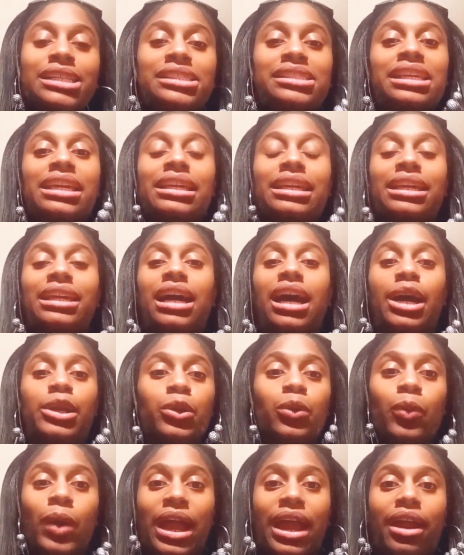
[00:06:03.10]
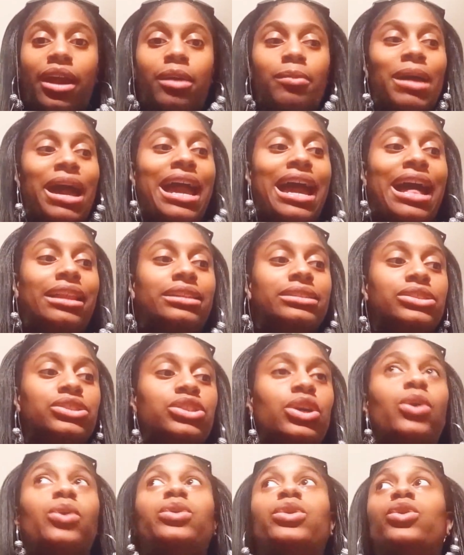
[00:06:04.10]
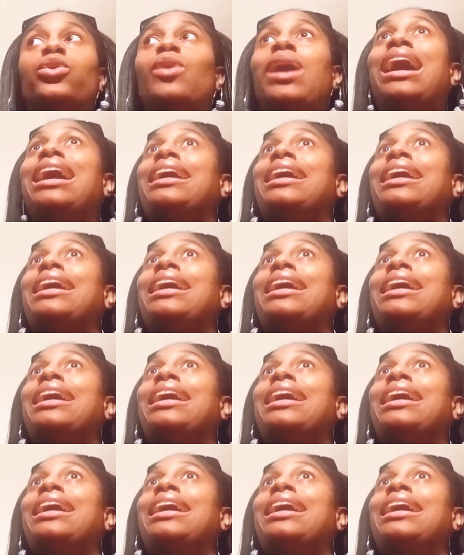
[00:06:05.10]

singing Unaware by Alan Stone, who